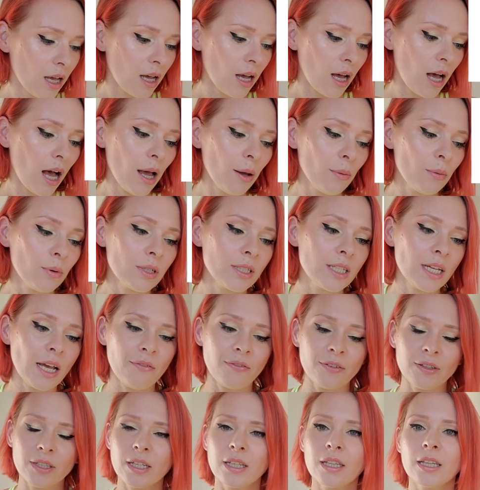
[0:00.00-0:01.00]
I will
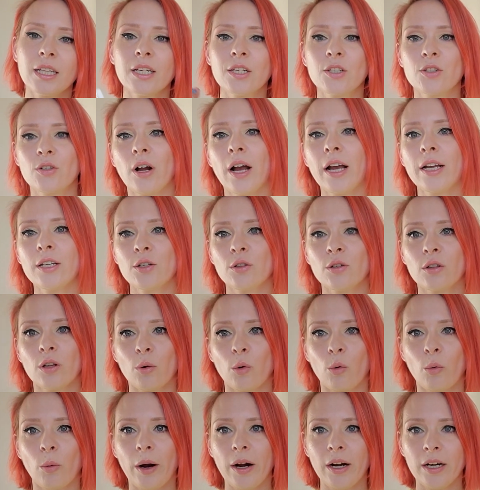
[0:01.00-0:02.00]
definitely try to
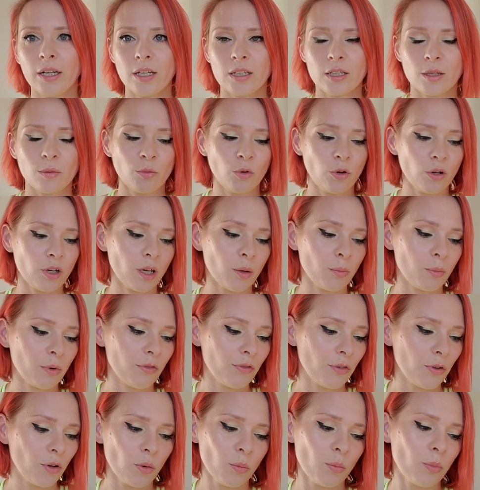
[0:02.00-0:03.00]
wear it as a morning
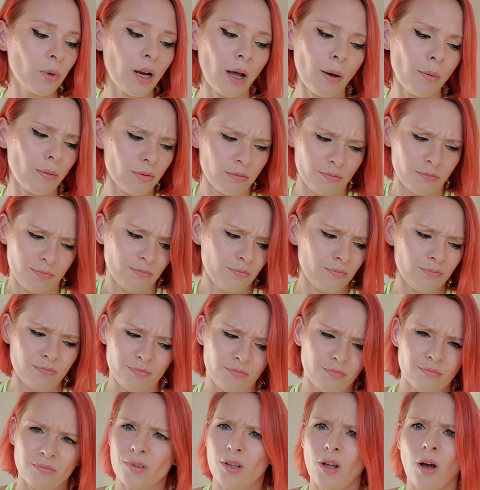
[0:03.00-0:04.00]
perfume, but I will
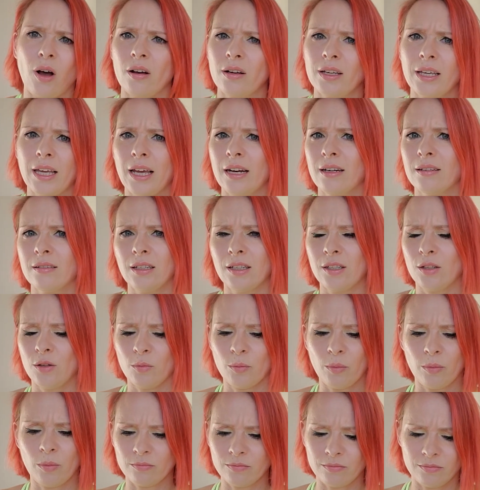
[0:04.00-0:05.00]
not get a
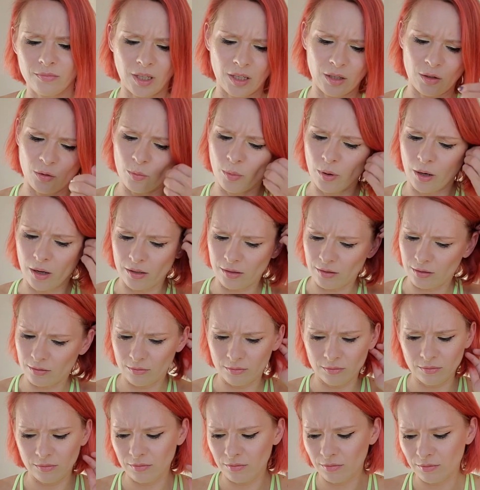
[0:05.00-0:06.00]
new
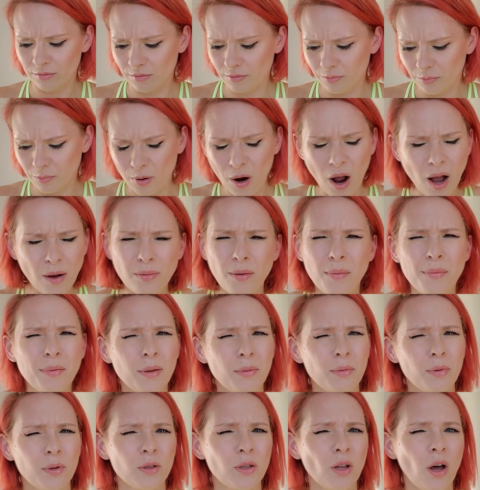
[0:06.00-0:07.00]
bottle. Probably
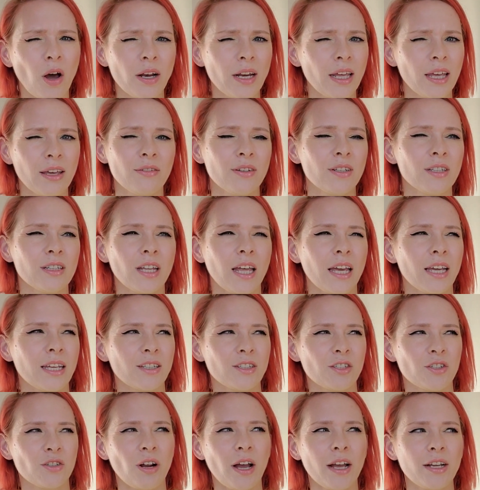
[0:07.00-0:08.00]
will not even
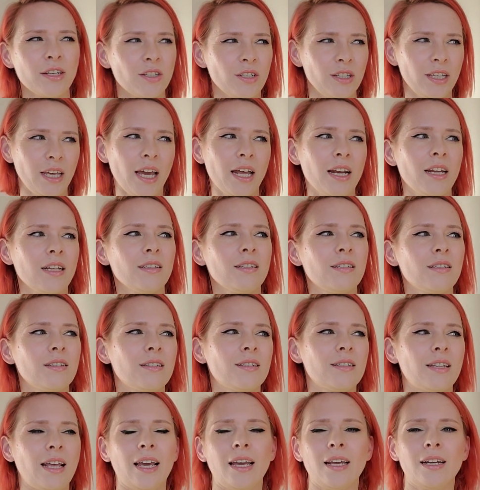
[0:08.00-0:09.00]
try to get it
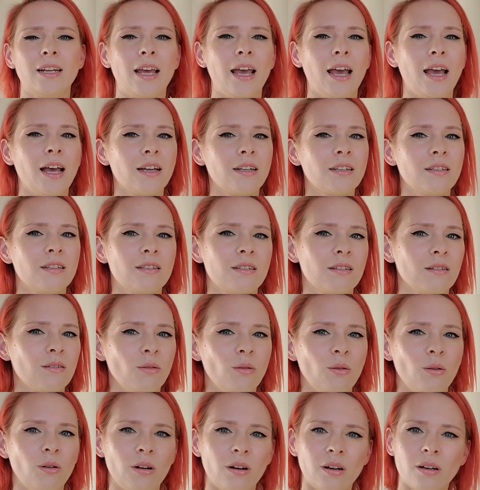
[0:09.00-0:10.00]
secondhand
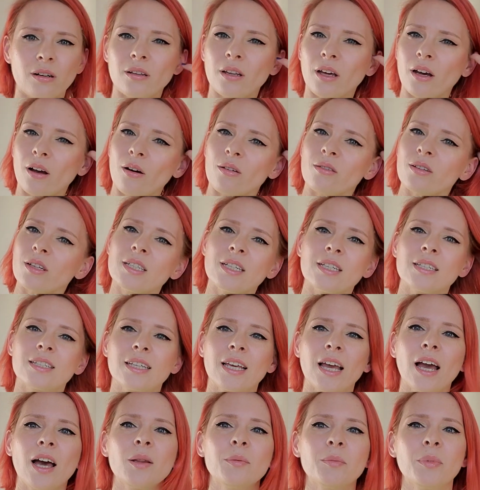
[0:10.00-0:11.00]
or on the
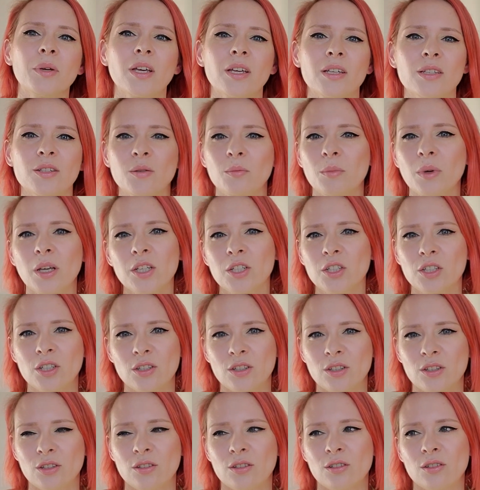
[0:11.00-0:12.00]
discount, because to me it's
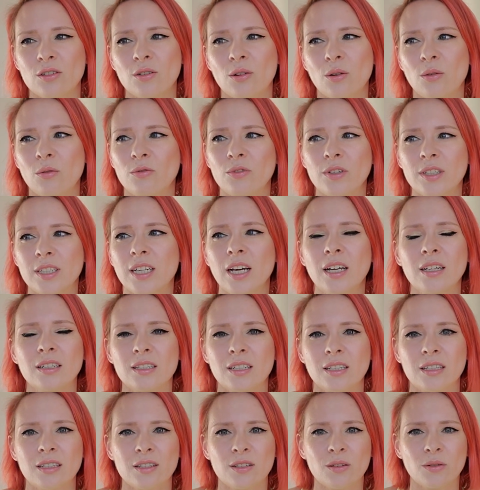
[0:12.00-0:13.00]
just so
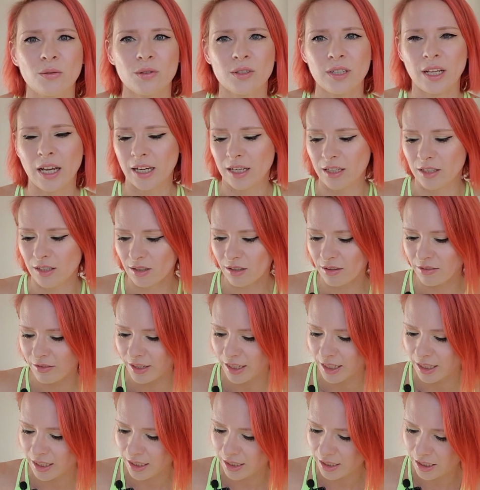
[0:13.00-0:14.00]
redundant, so
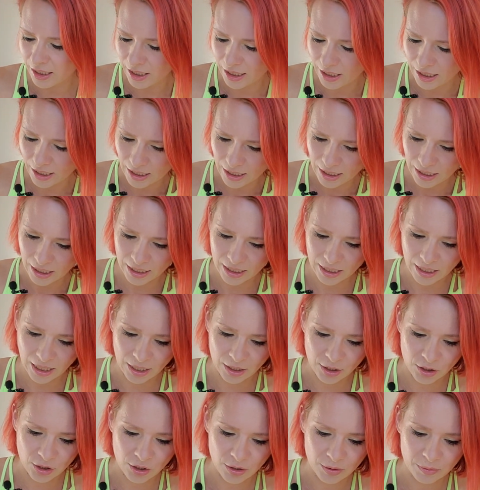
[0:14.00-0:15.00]
secondary in
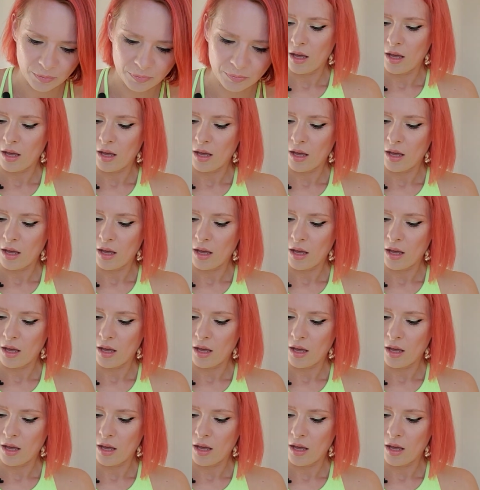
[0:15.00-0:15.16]
nature.